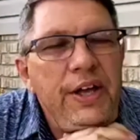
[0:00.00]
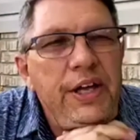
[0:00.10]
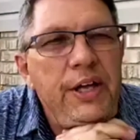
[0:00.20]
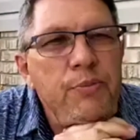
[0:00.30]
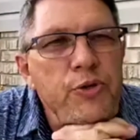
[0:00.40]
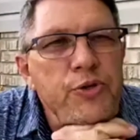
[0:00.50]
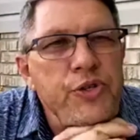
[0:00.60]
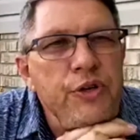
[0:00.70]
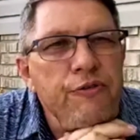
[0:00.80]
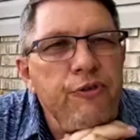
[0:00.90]

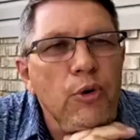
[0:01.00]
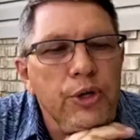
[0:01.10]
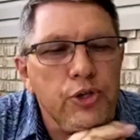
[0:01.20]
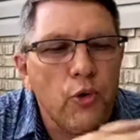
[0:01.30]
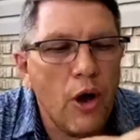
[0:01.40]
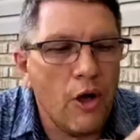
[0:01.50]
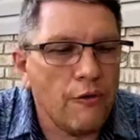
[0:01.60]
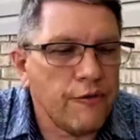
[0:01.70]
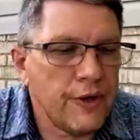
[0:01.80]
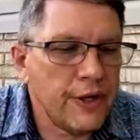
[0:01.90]
Hebrews 4 and
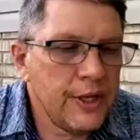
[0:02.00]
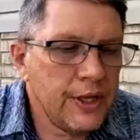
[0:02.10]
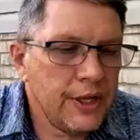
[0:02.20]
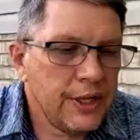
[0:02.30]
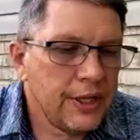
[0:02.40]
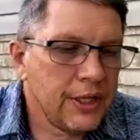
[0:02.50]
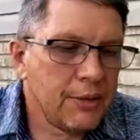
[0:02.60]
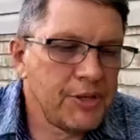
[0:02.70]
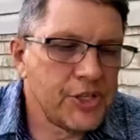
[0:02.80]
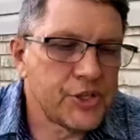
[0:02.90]
12.
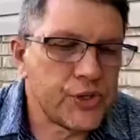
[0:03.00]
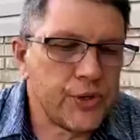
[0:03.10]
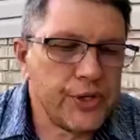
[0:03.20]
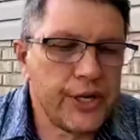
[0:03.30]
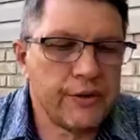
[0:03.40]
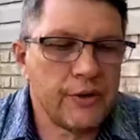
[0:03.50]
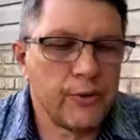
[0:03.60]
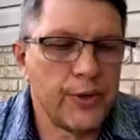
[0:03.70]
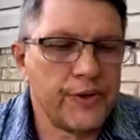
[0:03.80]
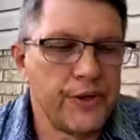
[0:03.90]
Let me just turn there
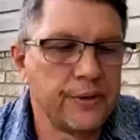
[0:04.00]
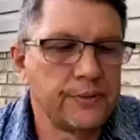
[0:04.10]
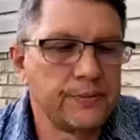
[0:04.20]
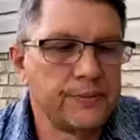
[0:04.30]
with you.